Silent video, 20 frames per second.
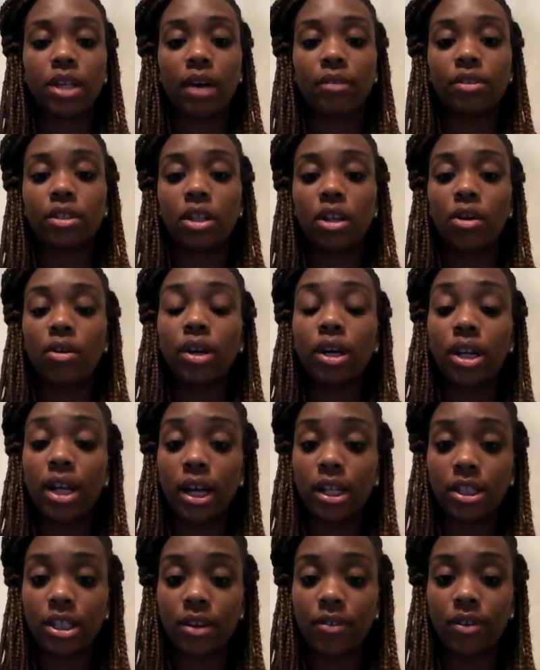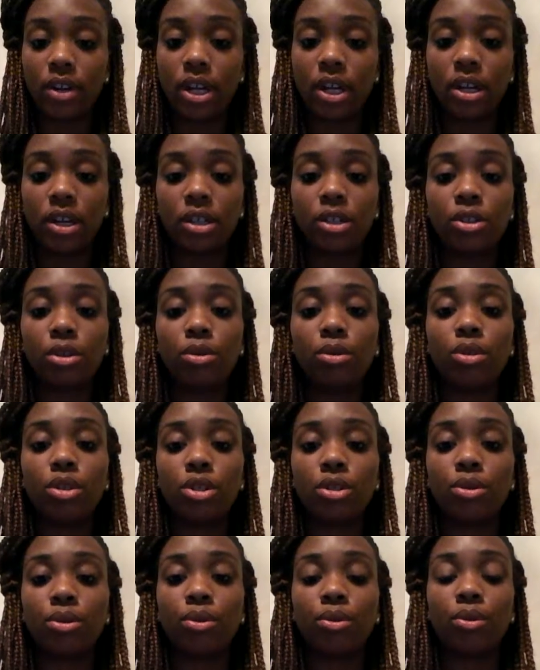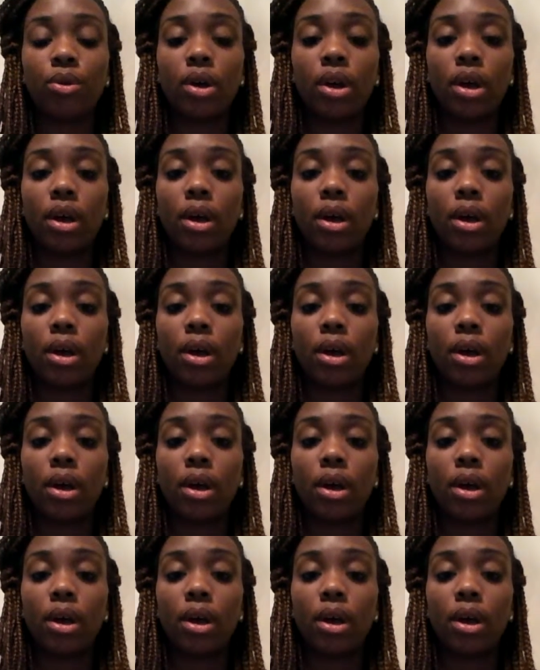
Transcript: have slow connectivity due to